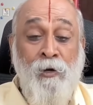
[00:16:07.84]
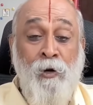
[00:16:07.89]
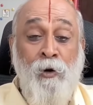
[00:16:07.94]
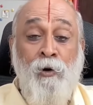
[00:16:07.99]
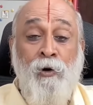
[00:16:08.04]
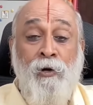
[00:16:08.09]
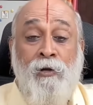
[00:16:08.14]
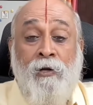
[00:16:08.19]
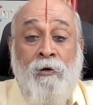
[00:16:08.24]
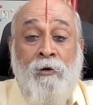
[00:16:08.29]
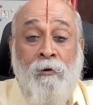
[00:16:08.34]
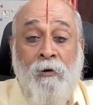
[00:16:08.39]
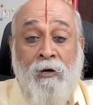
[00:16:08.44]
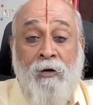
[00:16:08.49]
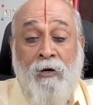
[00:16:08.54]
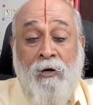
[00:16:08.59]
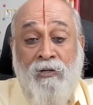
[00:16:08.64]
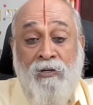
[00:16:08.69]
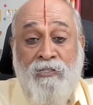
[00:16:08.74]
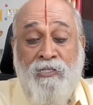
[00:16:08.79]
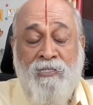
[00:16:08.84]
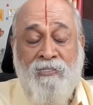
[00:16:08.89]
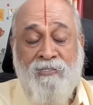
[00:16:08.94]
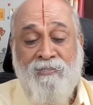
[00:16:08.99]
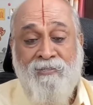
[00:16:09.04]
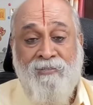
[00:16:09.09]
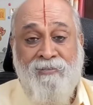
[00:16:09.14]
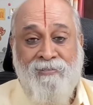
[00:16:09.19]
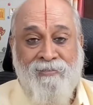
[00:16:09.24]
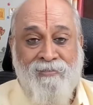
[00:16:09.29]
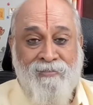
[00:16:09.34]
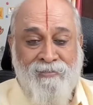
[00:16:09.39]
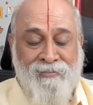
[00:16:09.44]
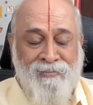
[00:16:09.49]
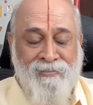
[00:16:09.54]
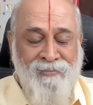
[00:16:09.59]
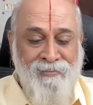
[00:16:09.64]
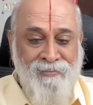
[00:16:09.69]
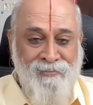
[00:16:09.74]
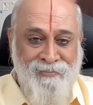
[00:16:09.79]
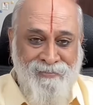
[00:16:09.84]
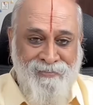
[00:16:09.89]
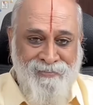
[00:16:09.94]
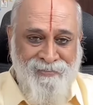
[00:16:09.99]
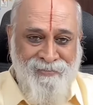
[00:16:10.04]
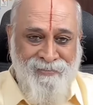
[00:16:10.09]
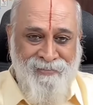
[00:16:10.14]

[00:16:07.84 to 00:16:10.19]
Grow in your consciousness.